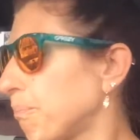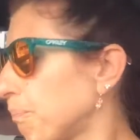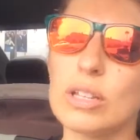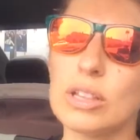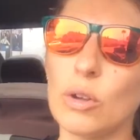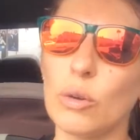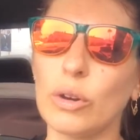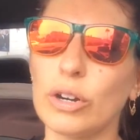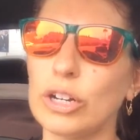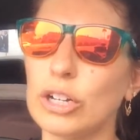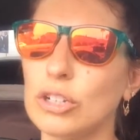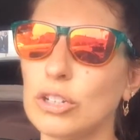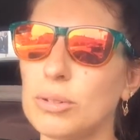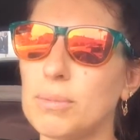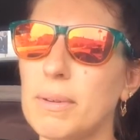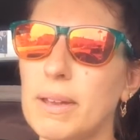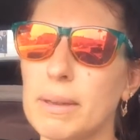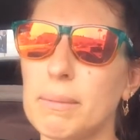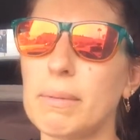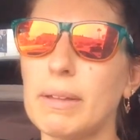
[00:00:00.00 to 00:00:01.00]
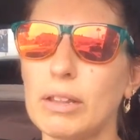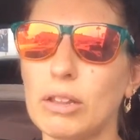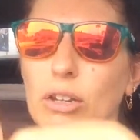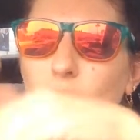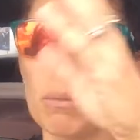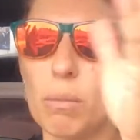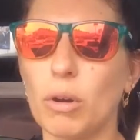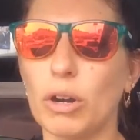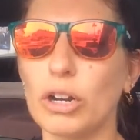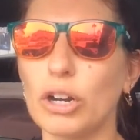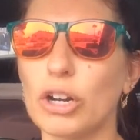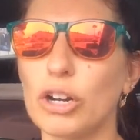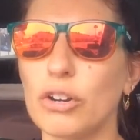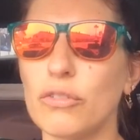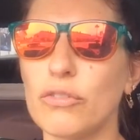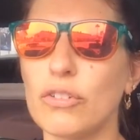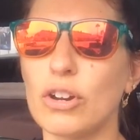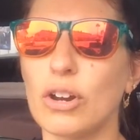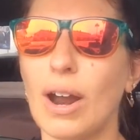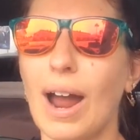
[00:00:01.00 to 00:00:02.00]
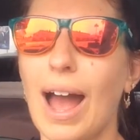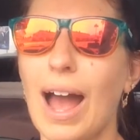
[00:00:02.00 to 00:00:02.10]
In order to make me look more curvier,